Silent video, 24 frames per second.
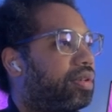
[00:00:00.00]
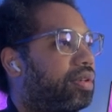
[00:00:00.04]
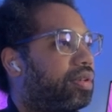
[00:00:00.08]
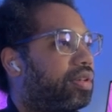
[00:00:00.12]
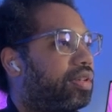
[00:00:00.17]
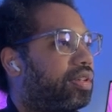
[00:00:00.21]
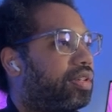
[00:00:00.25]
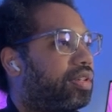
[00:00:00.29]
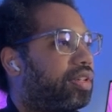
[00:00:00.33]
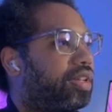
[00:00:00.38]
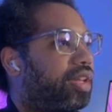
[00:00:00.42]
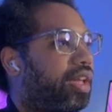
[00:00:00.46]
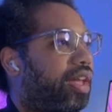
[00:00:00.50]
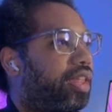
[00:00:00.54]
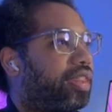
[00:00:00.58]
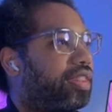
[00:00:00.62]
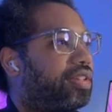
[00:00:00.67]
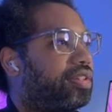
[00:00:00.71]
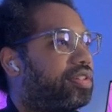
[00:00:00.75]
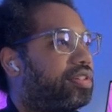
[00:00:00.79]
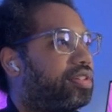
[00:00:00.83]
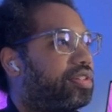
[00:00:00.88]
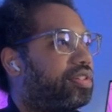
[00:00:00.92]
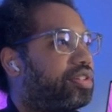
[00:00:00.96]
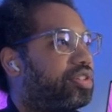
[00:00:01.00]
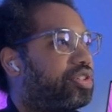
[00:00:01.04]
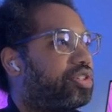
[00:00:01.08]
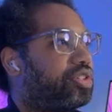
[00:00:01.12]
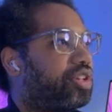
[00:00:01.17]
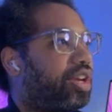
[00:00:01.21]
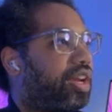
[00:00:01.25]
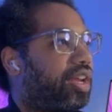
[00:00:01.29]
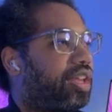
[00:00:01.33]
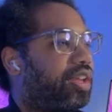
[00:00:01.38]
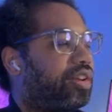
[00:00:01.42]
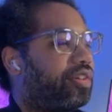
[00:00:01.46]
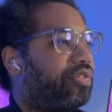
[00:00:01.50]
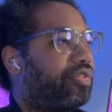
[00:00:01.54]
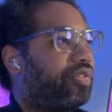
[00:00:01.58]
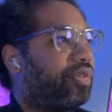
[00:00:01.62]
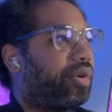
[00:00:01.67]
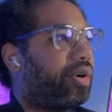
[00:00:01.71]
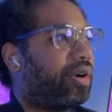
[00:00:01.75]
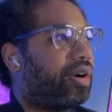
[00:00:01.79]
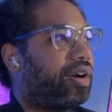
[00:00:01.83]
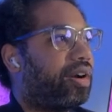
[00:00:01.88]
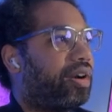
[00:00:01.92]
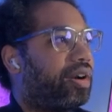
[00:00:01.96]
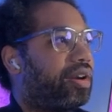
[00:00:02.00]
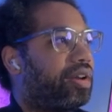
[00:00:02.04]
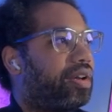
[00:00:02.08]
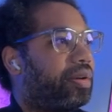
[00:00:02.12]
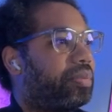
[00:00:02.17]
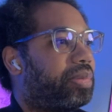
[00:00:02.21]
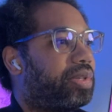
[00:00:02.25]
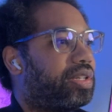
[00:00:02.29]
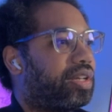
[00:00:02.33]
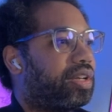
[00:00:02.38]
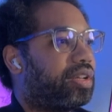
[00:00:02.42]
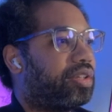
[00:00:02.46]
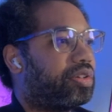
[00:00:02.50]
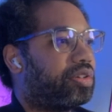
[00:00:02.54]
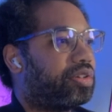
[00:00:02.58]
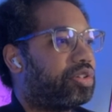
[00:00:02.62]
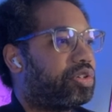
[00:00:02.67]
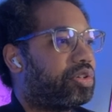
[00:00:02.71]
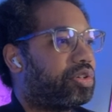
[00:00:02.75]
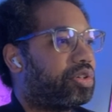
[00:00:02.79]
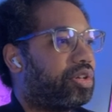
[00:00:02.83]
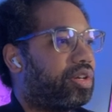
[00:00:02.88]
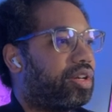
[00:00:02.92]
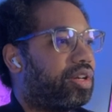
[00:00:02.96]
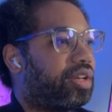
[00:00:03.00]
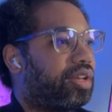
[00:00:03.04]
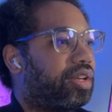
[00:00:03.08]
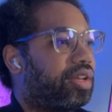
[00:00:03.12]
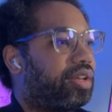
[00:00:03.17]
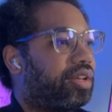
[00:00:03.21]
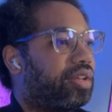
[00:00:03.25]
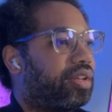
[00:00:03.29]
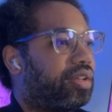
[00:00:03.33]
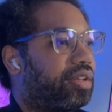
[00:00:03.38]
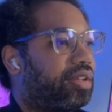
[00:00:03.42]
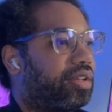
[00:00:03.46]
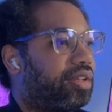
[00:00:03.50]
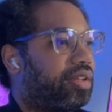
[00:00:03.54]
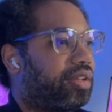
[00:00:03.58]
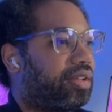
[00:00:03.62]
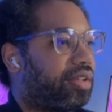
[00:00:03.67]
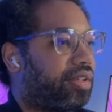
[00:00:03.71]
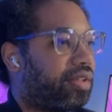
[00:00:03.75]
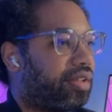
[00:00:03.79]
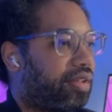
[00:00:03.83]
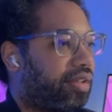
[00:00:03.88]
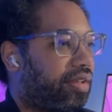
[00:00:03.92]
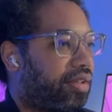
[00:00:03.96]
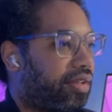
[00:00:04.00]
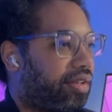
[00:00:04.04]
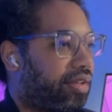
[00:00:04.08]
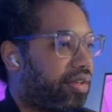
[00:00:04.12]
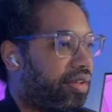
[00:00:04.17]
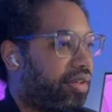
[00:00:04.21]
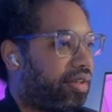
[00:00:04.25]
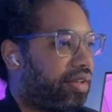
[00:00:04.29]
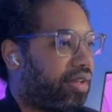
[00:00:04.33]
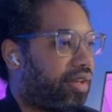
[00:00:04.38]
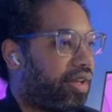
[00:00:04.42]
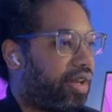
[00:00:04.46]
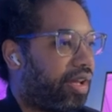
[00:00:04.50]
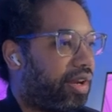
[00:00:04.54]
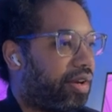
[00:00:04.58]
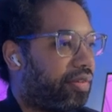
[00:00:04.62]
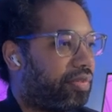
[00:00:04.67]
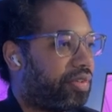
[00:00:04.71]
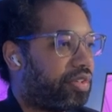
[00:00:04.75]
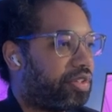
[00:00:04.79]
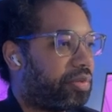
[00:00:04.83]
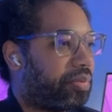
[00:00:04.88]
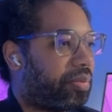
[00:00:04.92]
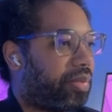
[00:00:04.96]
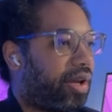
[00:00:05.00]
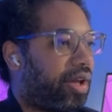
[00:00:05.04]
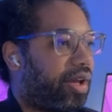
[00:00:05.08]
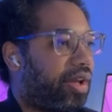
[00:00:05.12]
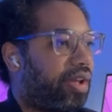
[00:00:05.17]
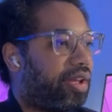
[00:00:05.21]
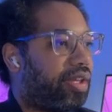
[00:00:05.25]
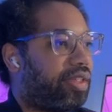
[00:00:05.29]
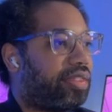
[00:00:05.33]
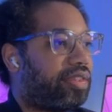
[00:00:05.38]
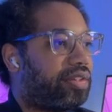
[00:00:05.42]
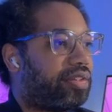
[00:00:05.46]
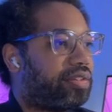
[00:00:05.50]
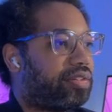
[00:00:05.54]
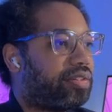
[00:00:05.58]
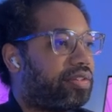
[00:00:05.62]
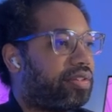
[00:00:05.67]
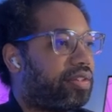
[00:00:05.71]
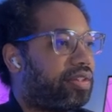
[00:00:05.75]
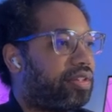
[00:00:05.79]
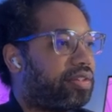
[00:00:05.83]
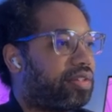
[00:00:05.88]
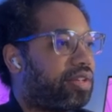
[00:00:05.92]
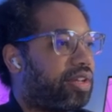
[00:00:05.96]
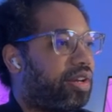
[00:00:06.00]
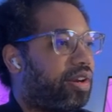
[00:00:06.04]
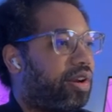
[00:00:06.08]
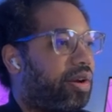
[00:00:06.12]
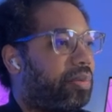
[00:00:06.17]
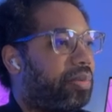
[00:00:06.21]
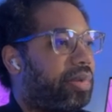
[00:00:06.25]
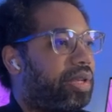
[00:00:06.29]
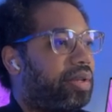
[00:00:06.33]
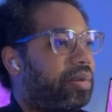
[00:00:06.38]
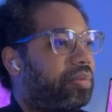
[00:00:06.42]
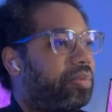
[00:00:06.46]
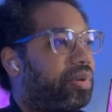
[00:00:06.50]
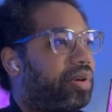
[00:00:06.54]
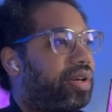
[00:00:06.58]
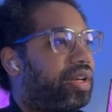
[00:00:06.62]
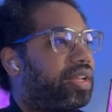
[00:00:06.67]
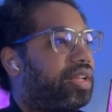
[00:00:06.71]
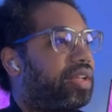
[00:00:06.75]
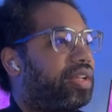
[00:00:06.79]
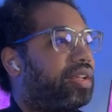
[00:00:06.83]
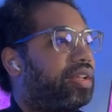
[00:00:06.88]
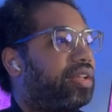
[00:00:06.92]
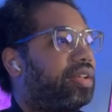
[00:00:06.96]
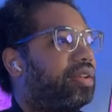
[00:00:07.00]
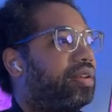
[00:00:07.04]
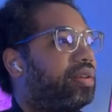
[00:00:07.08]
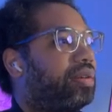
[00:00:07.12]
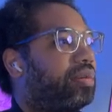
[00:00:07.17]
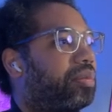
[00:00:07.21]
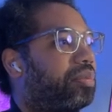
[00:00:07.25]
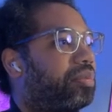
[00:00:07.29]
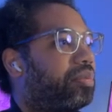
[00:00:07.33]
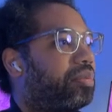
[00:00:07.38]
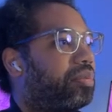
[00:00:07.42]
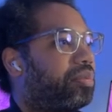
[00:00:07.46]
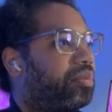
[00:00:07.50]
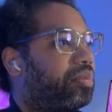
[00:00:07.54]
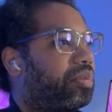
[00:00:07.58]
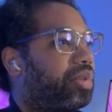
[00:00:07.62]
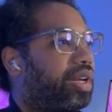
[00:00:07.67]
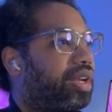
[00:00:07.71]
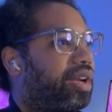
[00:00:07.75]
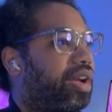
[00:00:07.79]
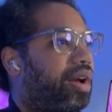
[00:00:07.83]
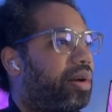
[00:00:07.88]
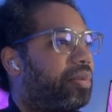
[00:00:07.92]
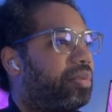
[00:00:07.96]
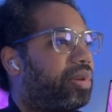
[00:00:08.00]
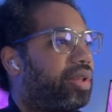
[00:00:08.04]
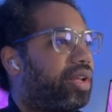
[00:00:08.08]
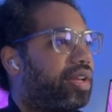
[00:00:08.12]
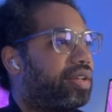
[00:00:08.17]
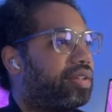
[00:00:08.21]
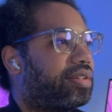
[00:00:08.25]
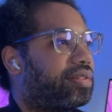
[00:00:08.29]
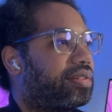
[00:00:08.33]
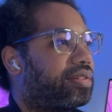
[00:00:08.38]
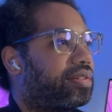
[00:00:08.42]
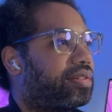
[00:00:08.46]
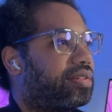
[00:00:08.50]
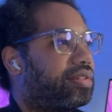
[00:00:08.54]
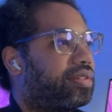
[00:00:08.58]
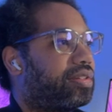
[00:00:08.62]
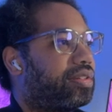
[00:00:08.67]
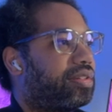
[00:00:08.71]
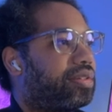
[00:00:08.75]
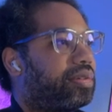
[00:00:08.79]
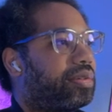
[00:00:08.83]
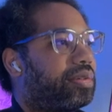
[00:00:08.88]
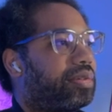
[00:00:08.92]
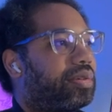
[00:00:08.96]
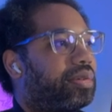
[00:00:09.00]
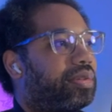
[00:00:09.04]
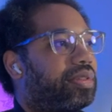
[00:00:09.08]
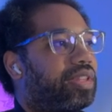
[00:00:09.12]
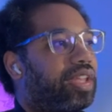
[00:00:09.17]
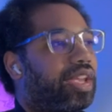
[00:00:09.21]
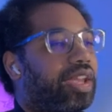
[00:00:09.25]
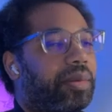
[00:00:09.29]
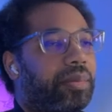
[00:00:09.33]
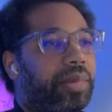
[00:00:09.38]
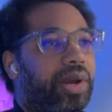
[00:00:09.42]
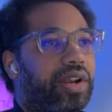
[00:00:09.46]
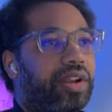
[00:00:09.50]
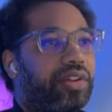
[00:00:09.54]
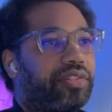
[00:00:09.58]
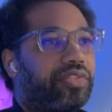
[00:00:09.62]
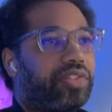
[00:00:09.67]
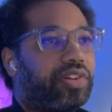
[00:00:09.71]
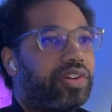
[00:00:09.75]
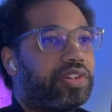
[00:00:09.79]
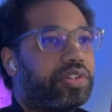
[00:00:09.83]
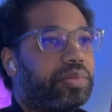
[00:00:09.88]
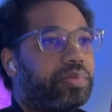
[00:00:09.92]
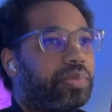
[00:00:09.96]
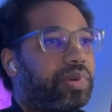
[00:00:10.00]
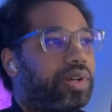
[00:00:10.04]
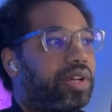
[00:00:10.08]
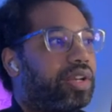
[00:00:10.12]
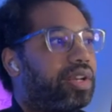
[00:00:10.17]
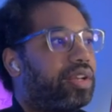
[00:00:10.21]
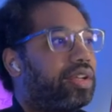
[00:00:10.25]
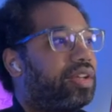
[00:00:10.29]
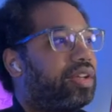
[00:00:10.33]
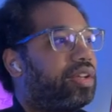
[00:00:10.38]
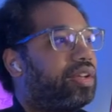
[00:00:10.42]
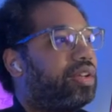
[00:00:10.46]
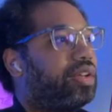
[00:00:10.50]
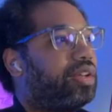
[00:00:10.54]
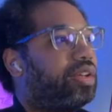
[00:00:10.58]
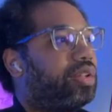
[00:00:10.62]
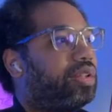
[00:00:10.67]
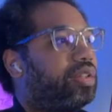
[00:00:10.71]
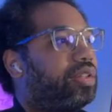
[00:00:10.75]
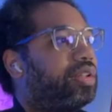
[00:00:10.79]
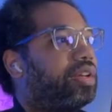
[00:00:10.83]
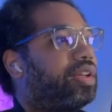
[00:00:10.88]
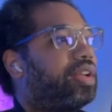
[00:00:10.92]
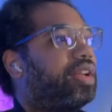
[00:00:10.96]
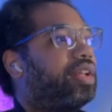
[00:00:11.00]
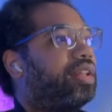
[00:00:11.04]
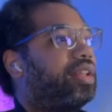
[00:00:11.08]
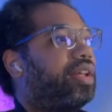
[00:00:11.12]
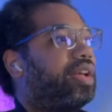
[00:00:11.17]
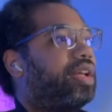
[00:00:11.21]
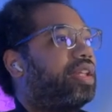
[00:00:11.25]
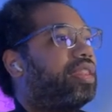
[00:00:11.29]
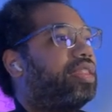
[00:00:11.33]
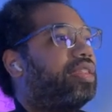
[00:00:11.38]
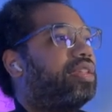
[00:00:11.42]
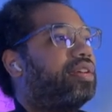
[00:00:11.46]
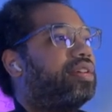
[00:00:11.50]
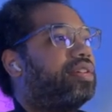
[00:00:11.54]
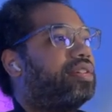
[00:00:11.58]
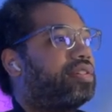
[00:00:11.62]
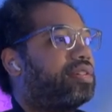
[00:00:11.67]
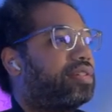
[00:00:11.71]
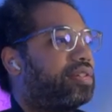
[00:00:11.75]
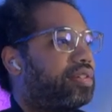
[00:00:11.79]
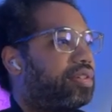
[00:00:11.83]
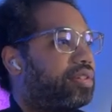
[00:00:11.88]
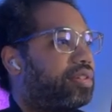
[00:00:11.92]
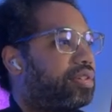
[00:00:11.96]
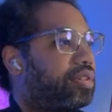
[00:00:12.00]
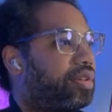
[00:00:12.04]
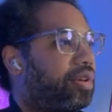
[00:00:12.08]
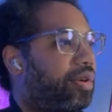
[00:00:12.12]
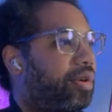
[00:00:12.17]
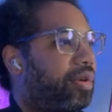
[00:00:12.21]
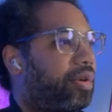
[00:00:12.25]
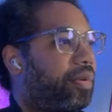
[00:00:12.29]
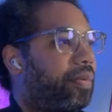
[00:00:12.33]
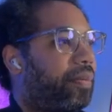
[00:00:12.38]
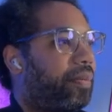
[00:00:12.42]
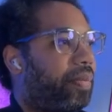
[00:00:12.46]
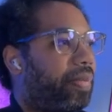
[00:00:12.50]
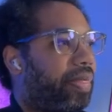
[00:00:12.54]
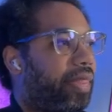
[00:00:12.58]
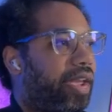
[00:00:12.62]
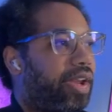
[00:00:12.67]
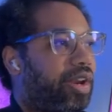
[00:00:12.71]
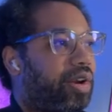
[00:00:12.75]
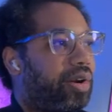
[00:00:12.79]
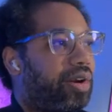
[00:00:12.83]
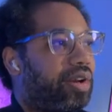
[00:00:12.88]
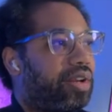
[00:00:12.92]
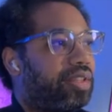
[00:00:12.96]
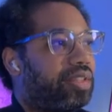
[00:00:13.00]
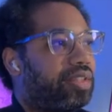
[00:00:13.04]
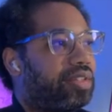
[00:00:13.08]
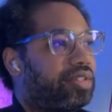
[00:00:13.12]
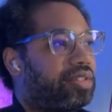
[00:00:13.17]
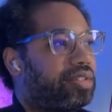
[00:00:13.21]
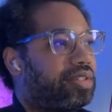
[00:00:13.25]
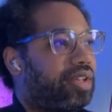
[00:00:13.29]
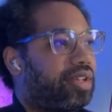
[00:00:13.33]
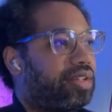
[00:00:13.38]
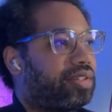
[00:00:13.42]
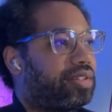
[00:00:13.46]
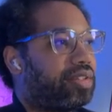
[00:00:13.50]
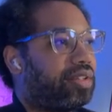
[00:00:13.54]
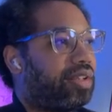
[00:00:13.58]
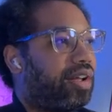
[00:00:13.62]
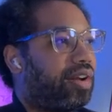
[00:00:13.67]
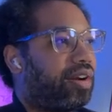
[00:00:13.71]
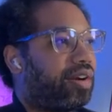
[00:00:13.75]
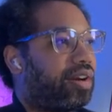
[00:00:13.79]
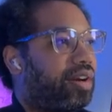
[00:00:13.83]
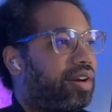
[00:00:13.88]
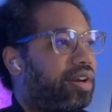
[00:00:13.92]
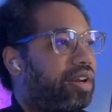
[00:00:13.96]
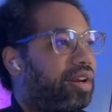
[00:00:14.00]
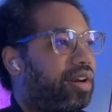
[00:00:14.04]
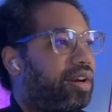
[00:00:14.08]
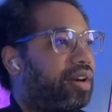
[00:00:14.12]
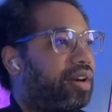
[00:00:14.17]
yeah, this is just checking for a particular string out of a SPY. This can all be pretty complex to think about at first, but look at it like this. So I created this test logger here,